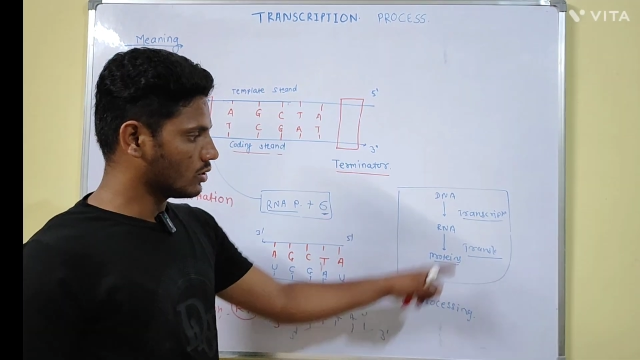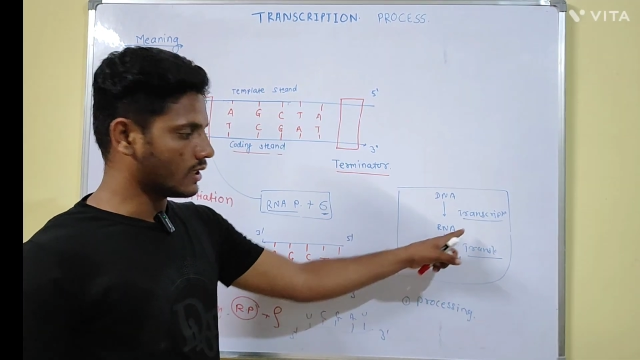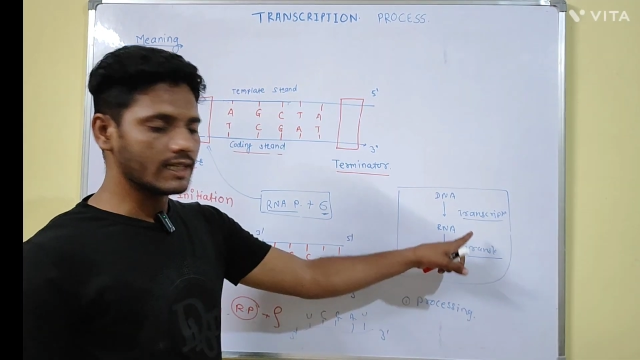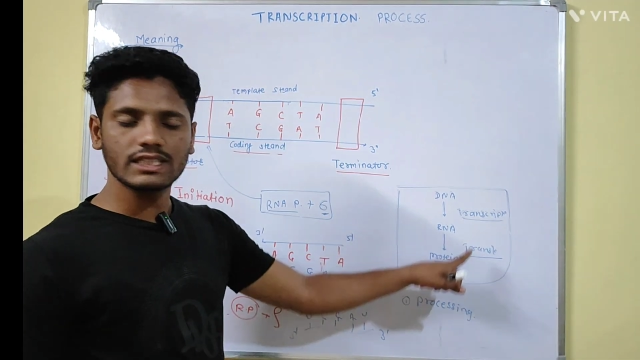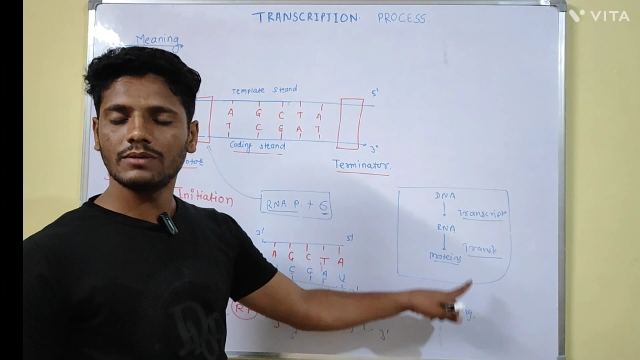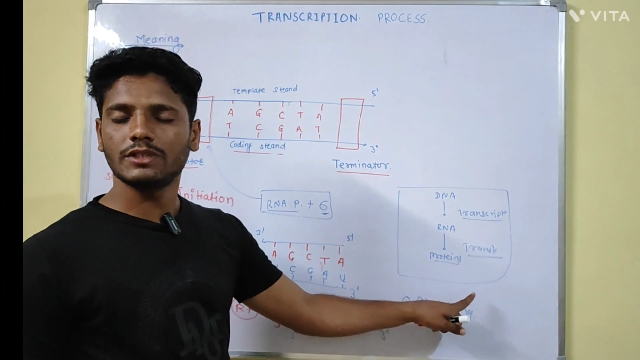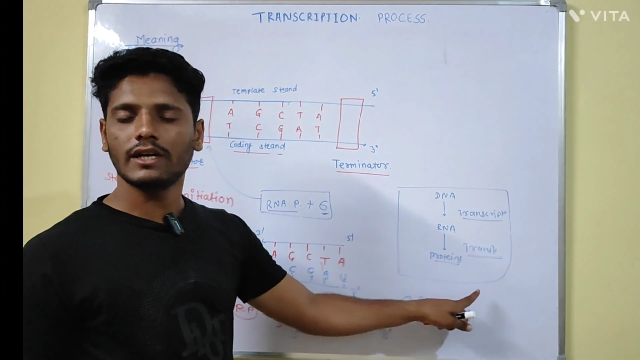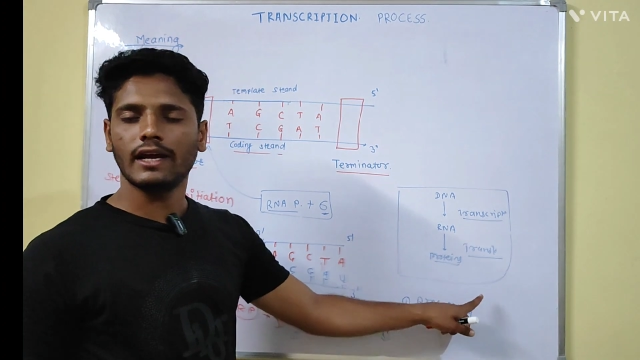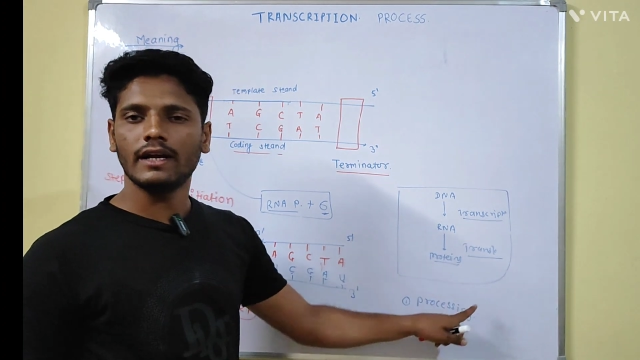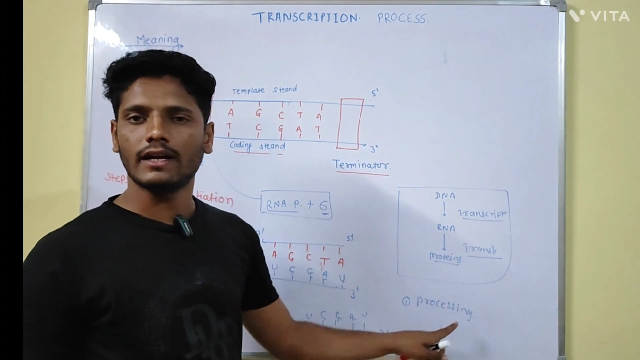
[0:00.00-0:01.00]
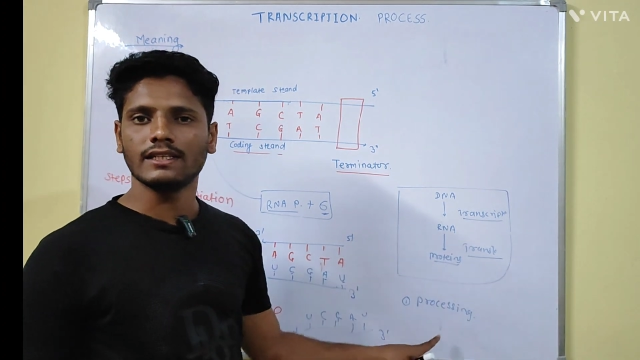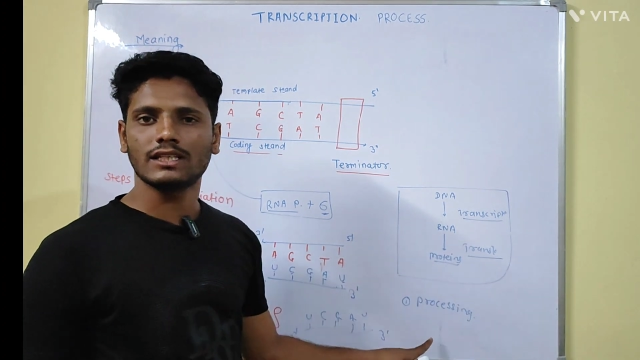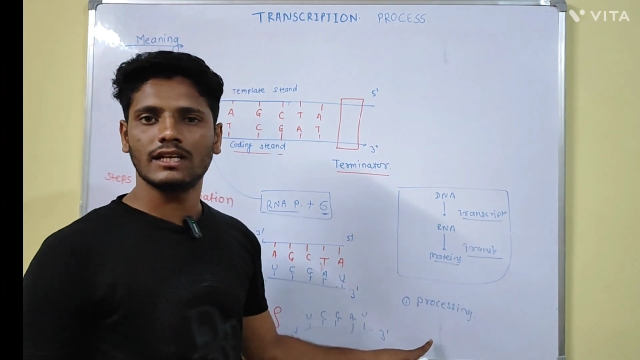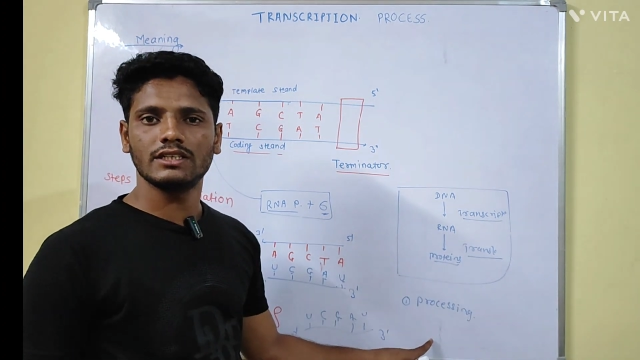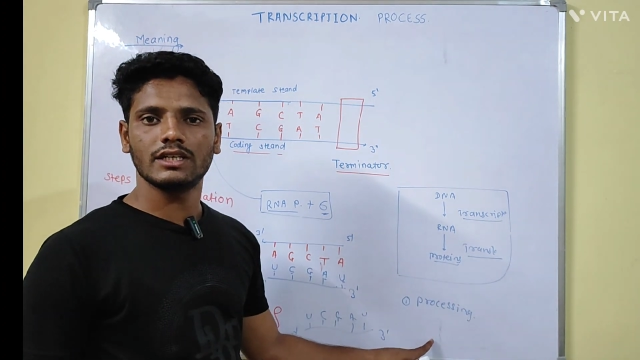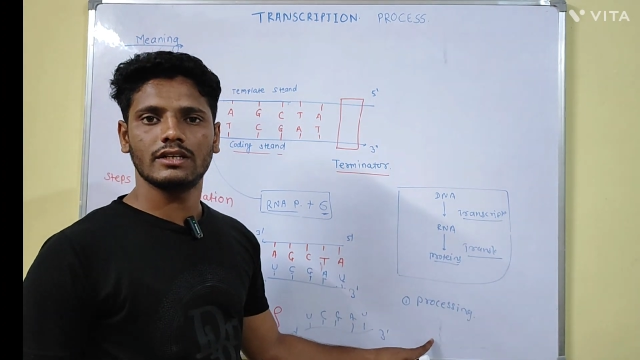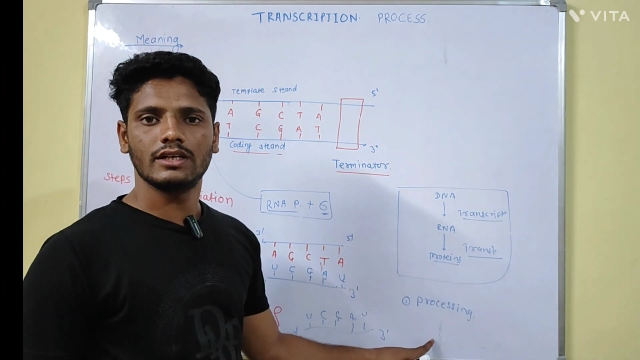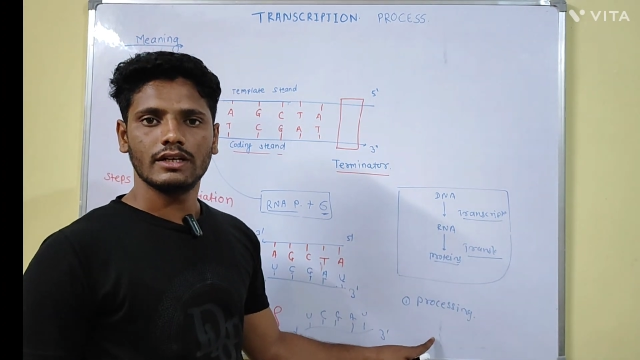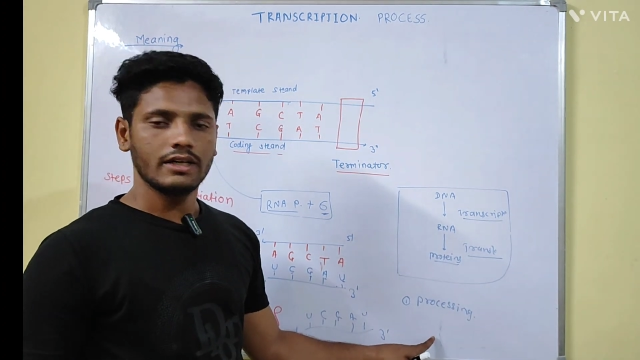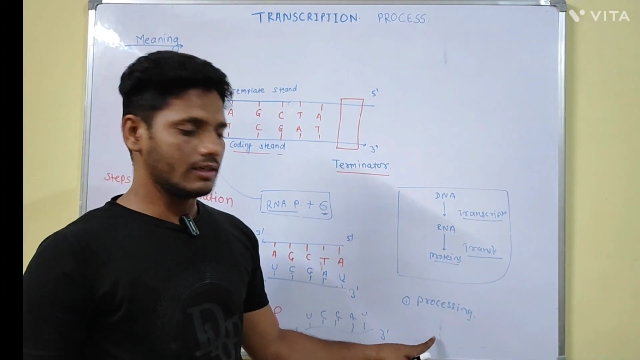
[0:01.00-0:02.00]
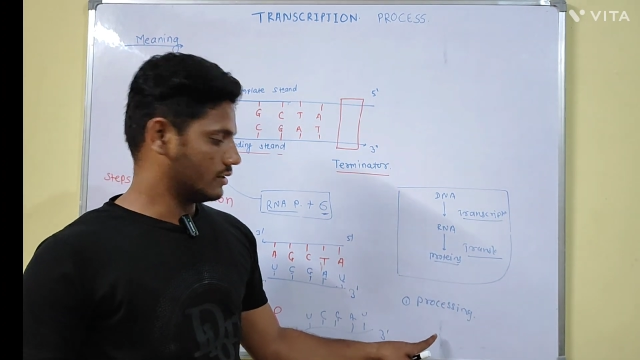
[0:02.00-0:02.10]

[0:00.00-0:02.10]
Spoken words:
So transcription and translation